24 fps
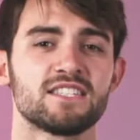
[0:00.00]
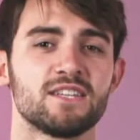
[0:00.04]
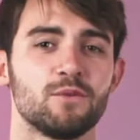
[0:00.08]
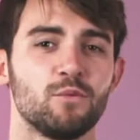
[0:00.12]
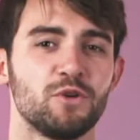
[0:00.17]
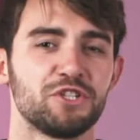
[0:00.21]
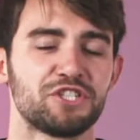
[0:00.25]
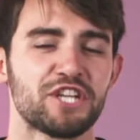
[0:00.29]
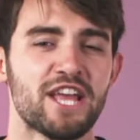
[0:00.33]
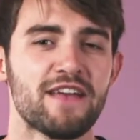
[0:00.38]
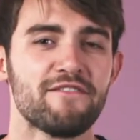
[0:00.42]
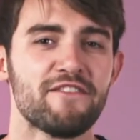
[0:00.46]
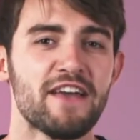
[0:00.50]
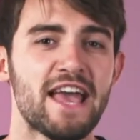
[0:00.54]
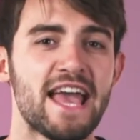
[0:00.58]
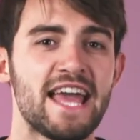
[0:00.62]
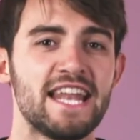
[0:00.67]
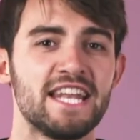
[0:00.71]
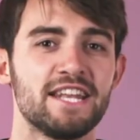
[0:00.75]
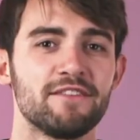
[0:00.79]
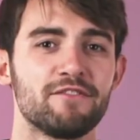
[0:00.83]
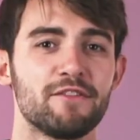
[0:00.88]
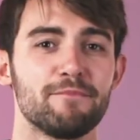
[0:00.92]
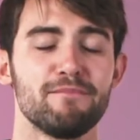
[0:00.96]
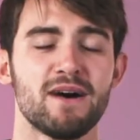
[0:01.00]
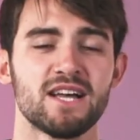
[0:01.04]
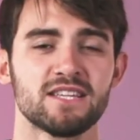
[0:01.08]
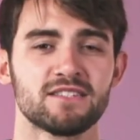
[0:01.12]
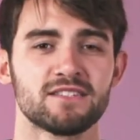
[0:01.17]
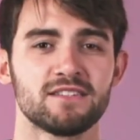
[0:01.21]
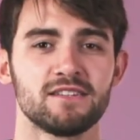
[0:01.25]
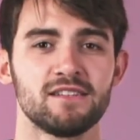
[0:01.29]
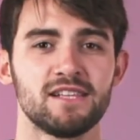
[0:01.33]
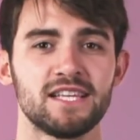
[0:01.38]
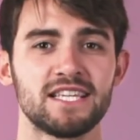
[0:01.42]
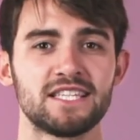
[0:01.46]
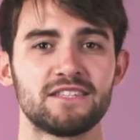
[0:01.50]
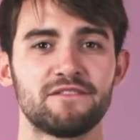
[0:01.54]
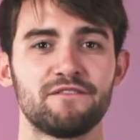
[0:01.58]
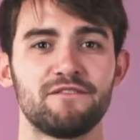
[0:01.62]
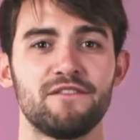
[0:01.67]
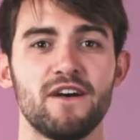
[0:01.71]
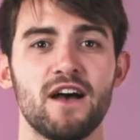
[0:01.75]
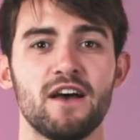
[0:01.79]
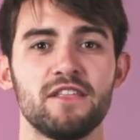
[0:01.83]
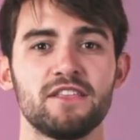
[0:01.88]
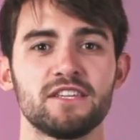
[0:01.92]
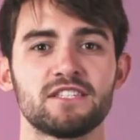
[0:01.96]
at whichever end of the muscle is
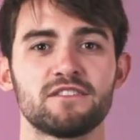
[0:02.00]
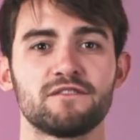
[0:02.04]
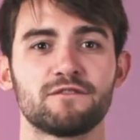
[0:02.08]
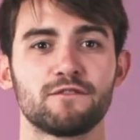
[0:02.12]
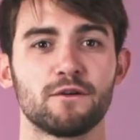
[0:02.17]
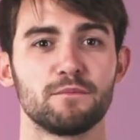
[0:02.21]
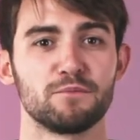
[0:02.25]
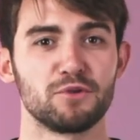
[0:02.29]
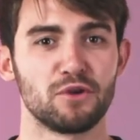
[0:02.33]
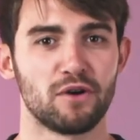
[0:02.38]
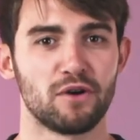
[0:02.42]
furthest from your